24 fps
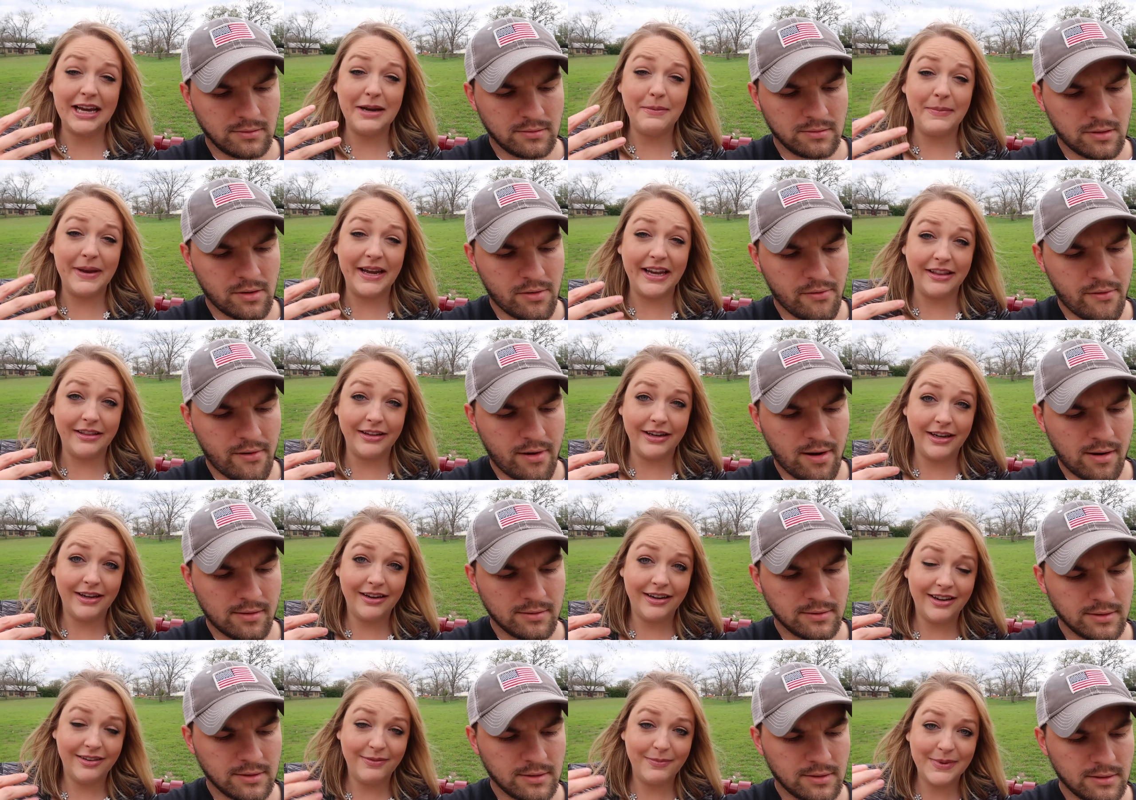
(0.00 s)
Speaker 1: kind of
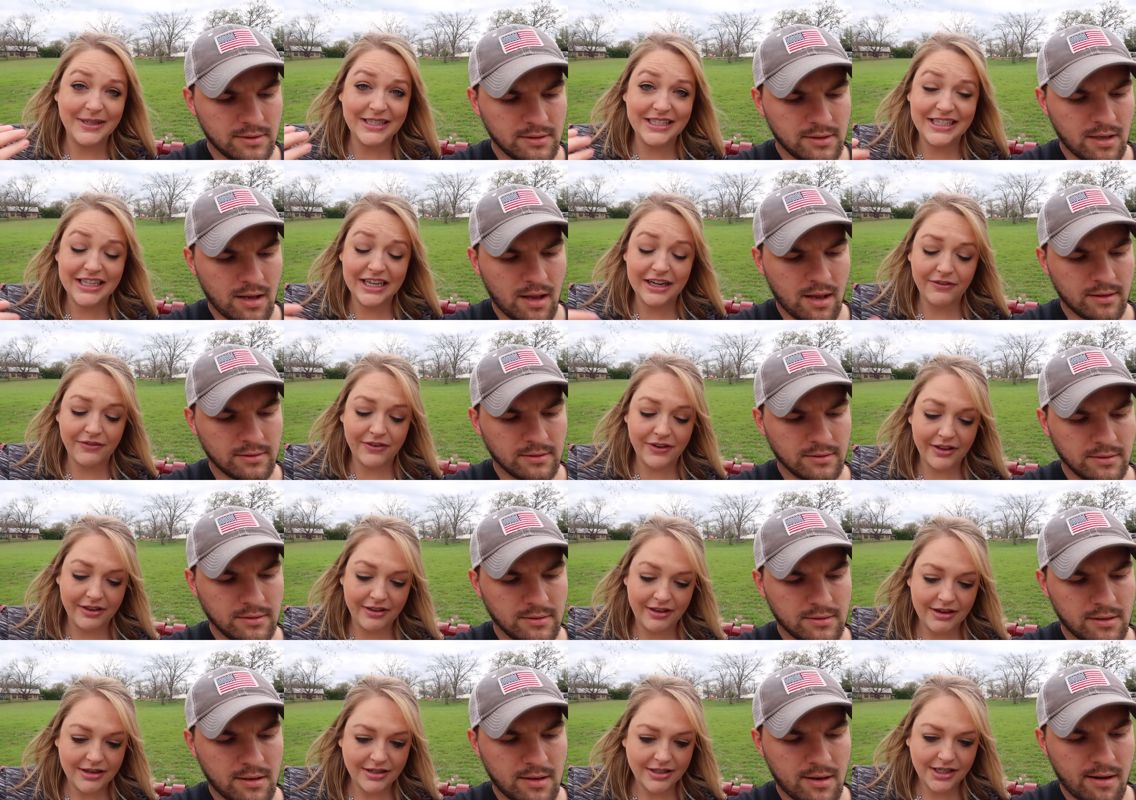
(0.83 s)
manly. I've been sick
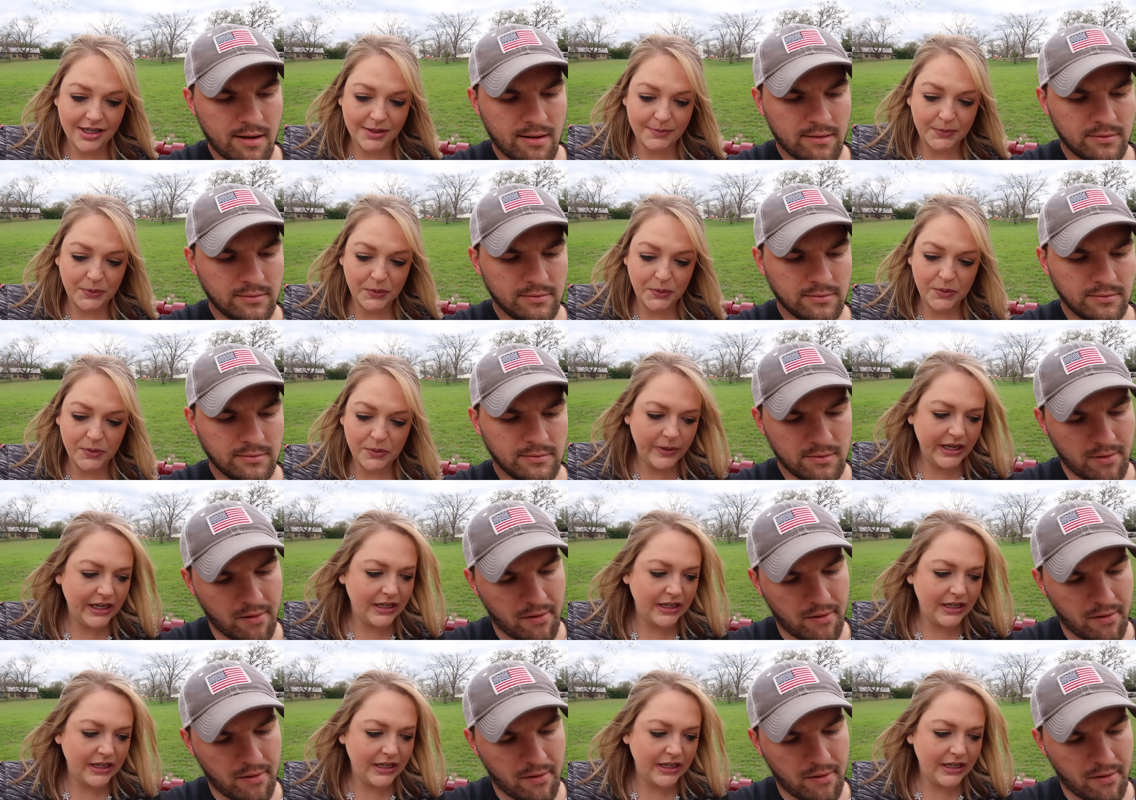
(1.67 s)
for the last couple of